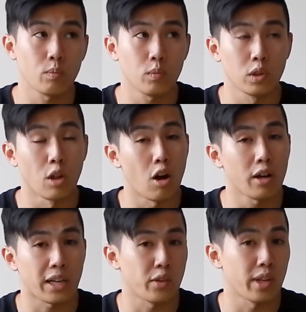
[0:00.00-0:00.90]
long
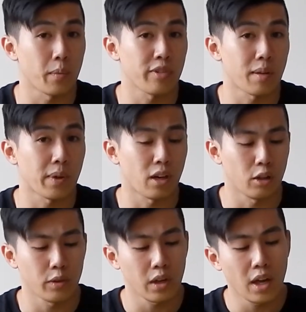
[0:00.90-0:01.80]
and you end up stepping all
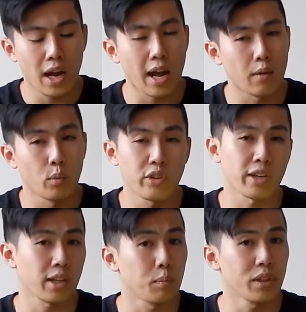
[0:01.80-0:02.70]
over, and which I
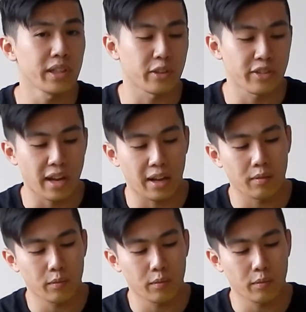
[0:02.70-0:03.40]
completely understand.